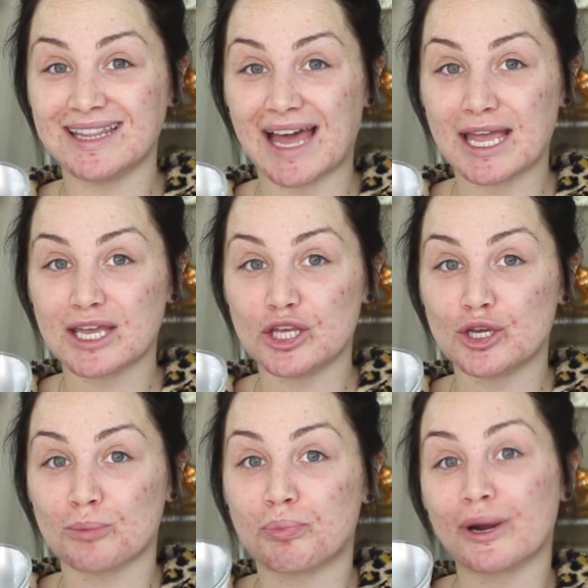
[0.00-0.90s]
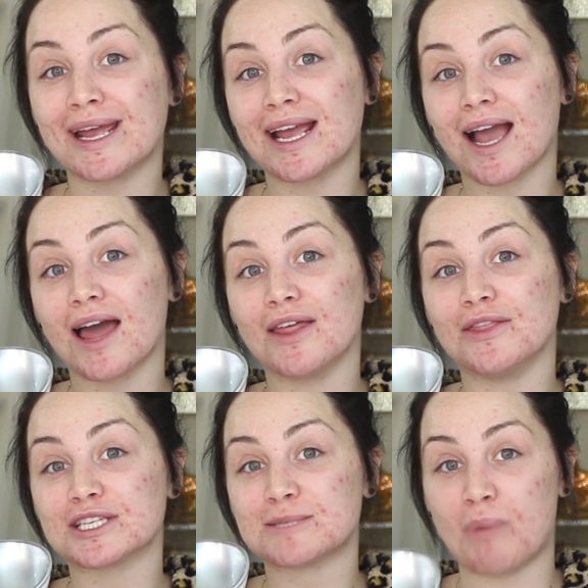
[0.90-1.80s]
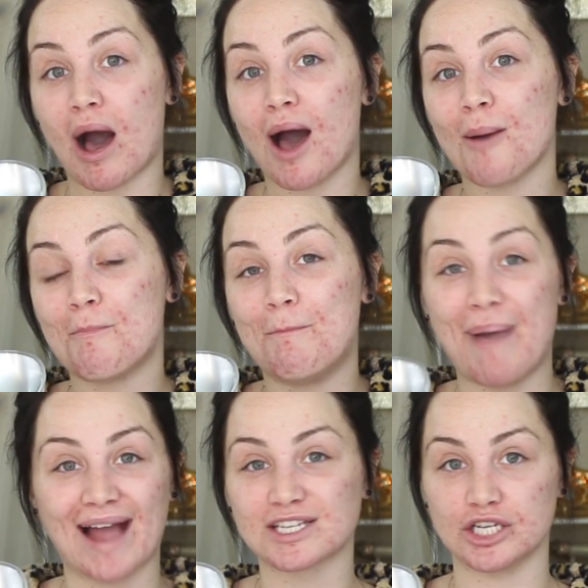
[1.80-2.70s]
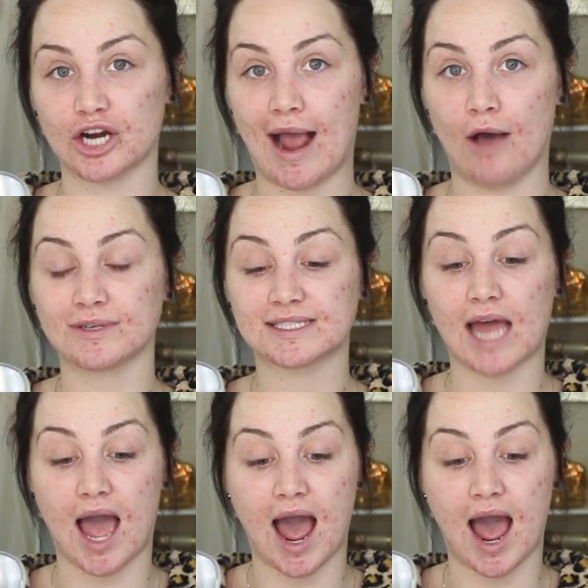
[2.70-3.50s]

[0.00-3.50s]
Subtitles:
like you're bringing the spa back to your house.